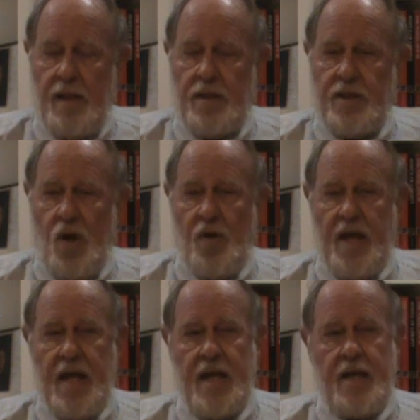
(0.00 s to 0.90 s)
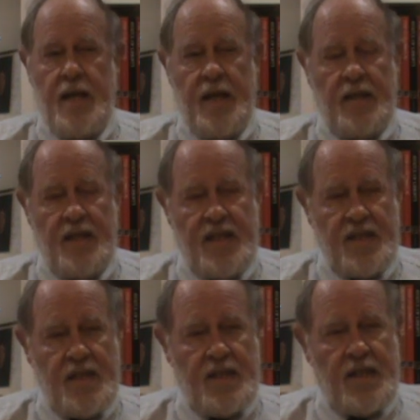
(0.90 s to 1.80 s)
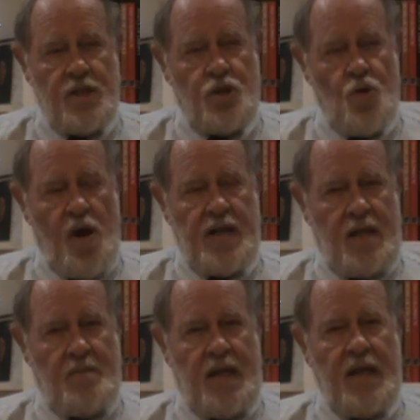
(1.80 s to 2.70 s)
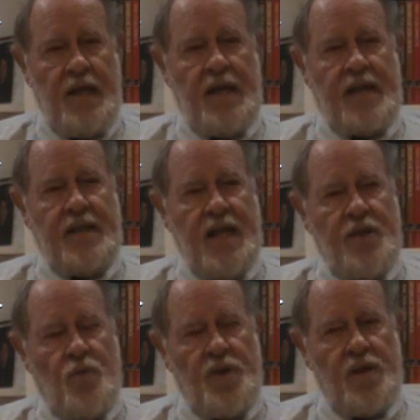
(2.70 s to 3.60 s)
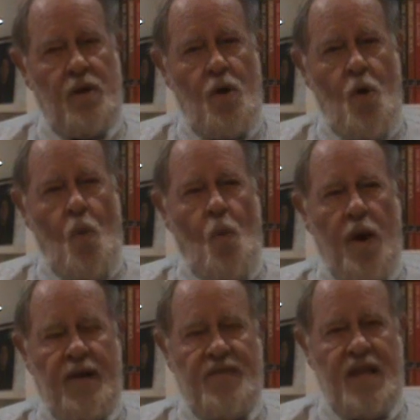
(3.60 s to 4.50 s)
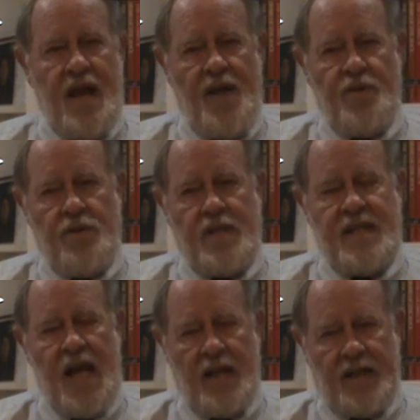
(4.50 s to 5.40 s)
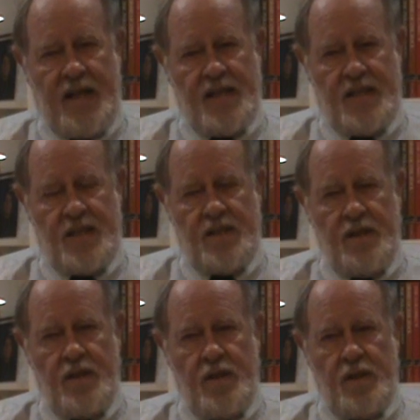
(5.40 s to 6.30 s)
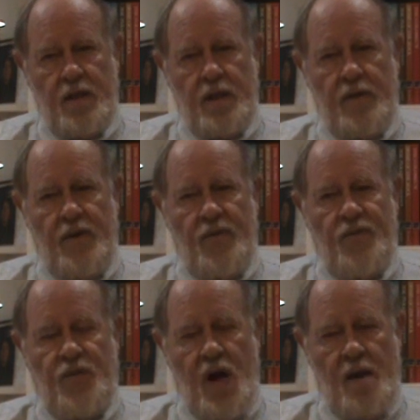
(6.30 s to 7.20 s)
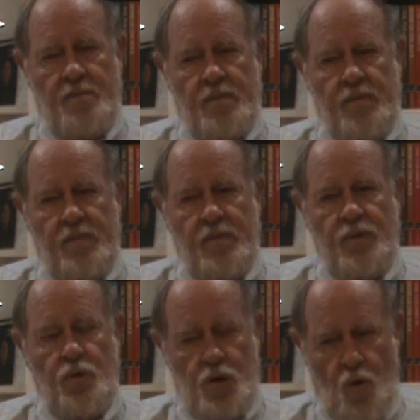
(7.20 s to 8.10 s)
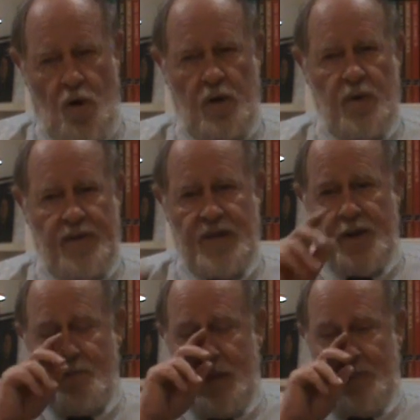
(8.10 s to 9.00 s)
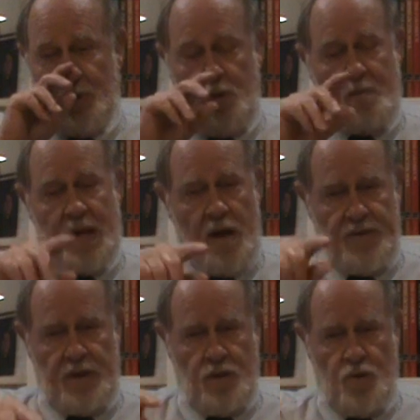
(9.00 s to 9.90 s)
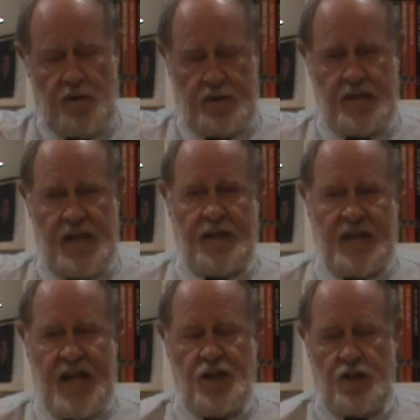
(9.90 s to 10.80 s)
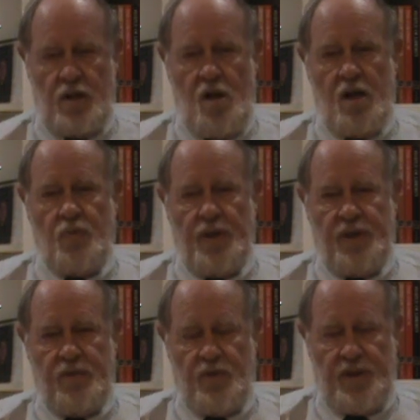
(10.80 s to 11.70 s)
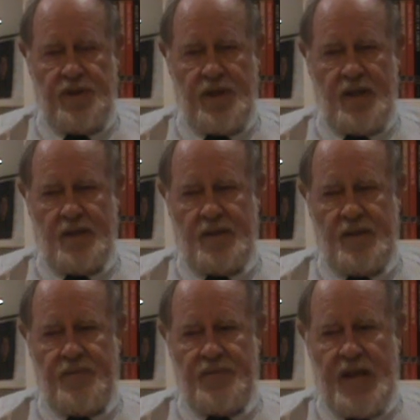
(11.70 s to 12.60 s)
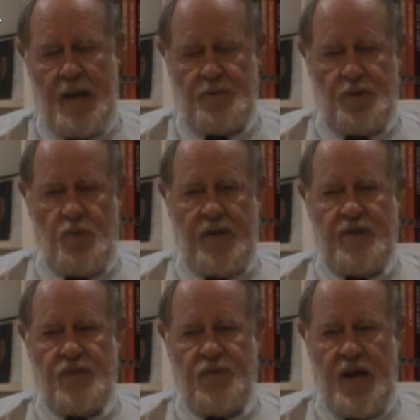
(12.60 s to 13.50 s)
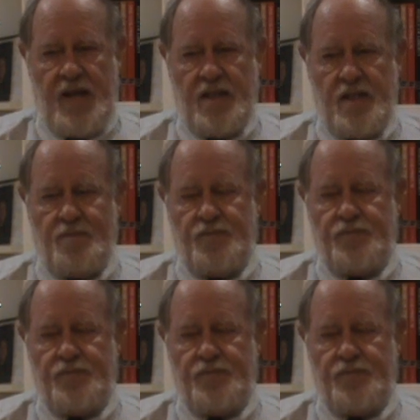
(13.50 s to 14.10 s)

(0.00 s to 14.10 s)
So he enlisted to join him. He got together with one of the other delegates from New York, one of the other people who had been on the New York delegation along with Hamilton, one of his friends,